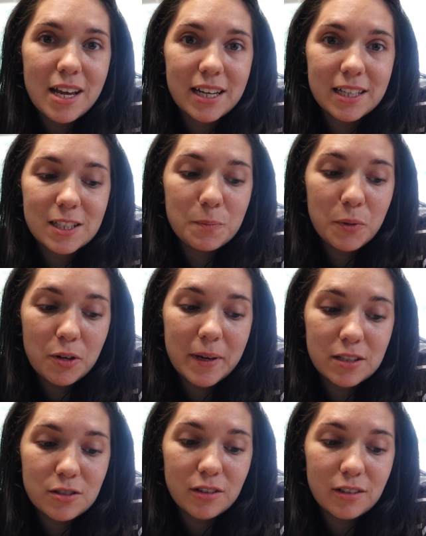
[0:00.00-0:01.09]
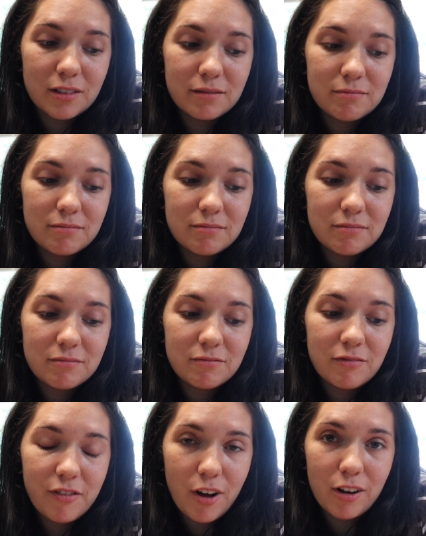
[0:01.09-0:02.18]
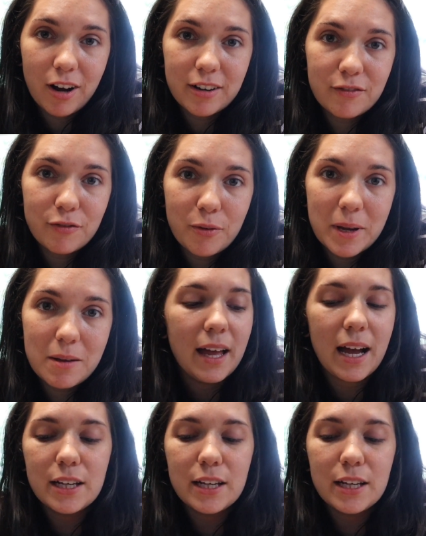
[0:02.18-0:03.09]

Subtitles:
an experimental fall garden for me.